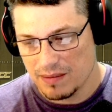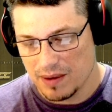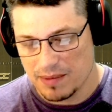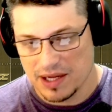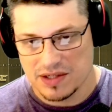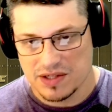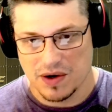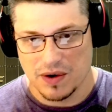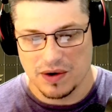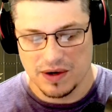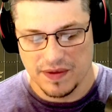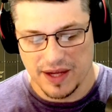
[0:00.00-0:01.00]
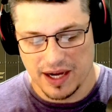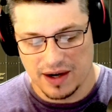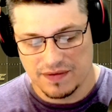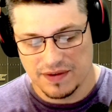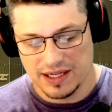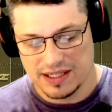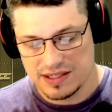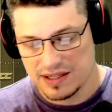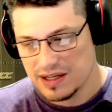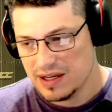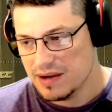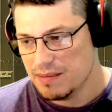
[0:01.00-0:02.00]
be a starter in the offense.
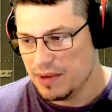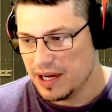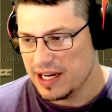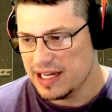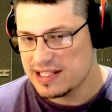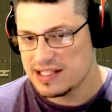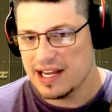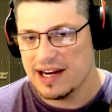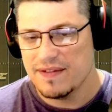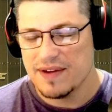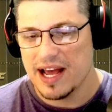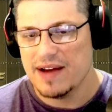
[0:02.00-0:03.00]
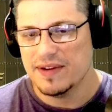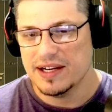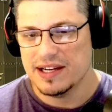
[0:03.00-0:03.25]
But he said of Evan